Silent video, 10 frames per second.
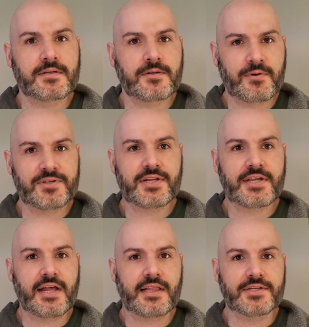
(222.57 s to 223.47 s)
Christian
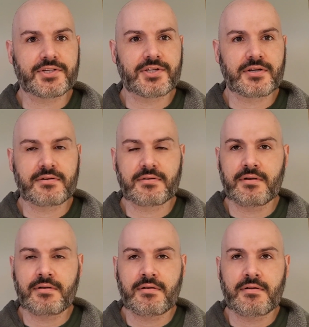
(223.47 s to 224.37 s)
Yelich,
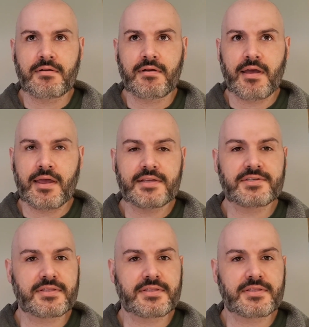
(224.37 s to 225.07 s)
he's